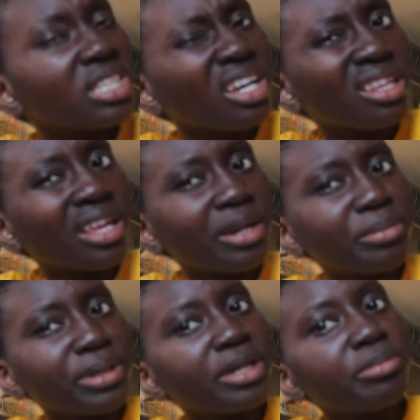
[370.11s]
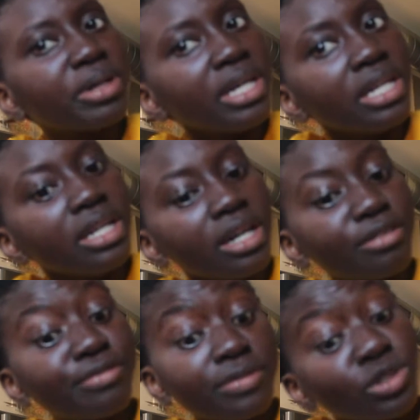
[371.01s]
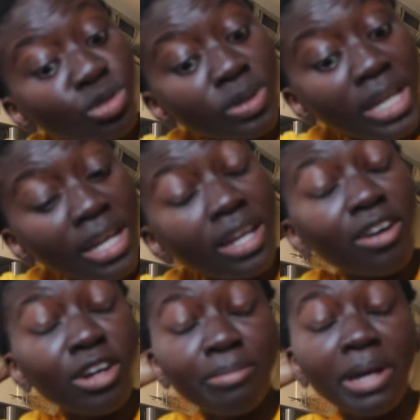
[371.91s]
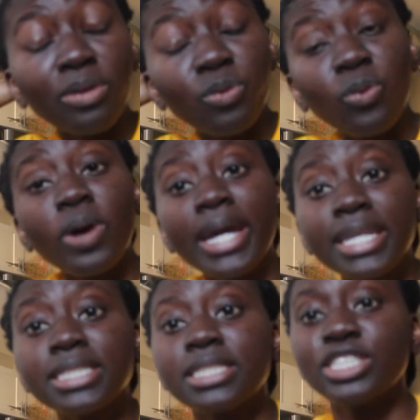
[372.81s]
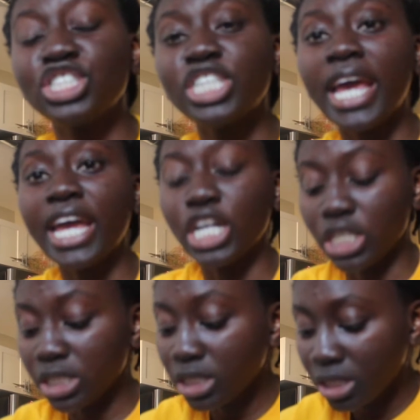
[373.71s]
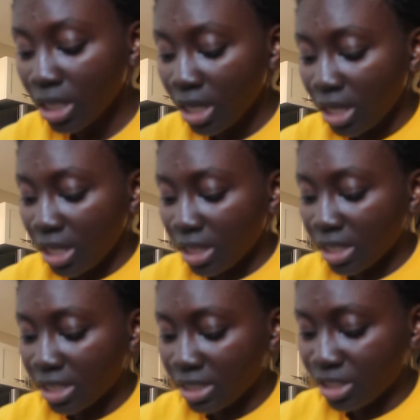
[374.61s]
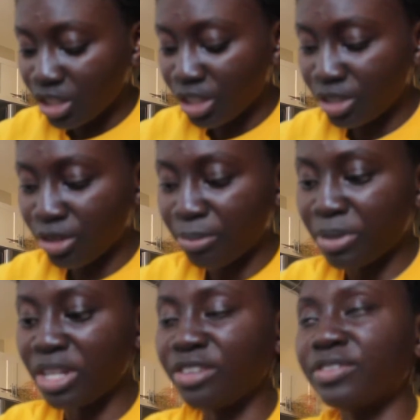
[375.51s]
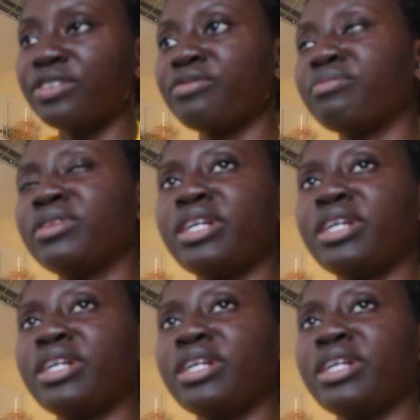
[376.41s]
Not a lot of blood, but enough to get on my white chairs. Luckily the chairs are made of a